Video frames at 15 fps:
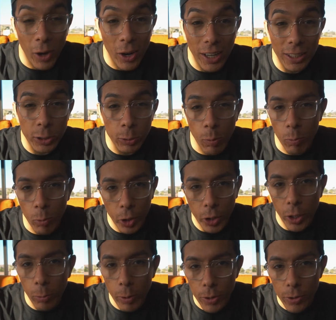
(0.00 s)
All right, guys, so we're
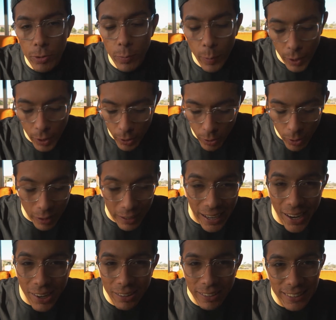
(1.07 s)
working our way through the menu.
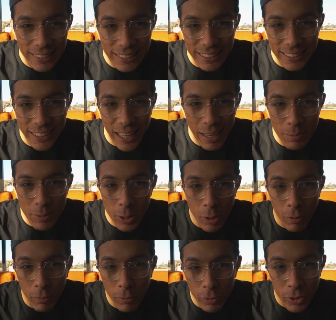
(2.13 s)
Now it's time to
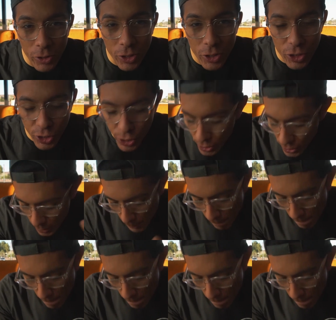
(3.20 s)
go for the dessert.